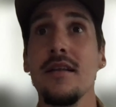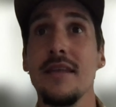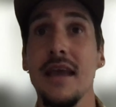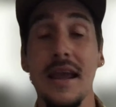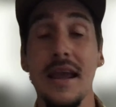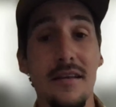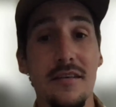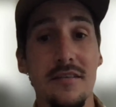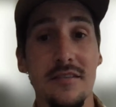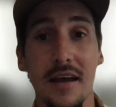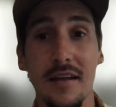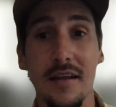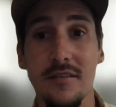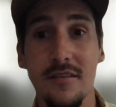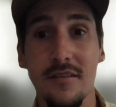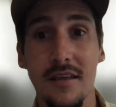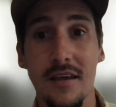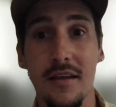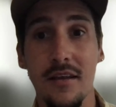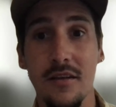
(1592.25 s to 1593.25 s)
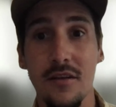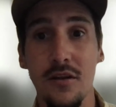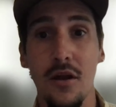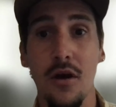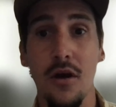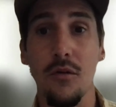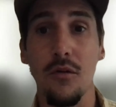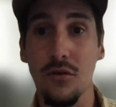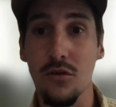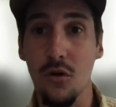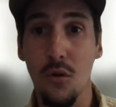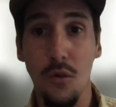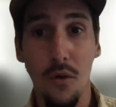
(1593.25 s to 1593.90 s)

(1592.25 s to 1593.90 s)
data sets that your